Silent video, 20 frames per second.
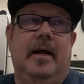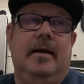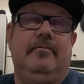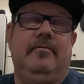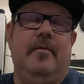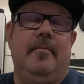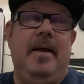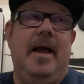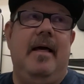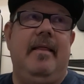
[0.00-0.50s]

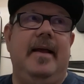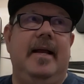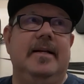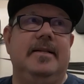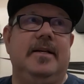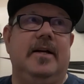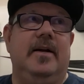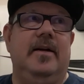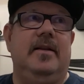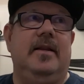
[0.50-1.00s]
For me, I think
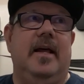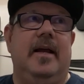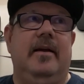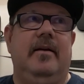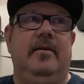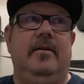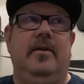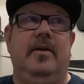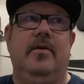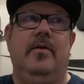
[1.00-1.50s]
it's a good thing,
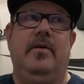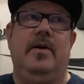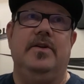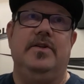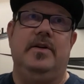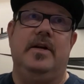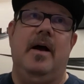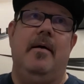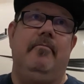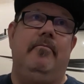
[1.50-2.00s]
because
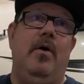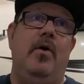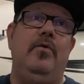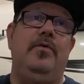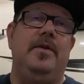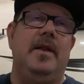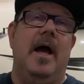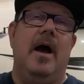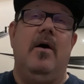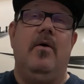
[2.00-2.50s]
you got
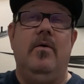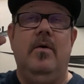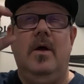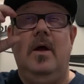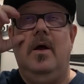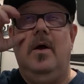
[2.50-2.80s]
both now.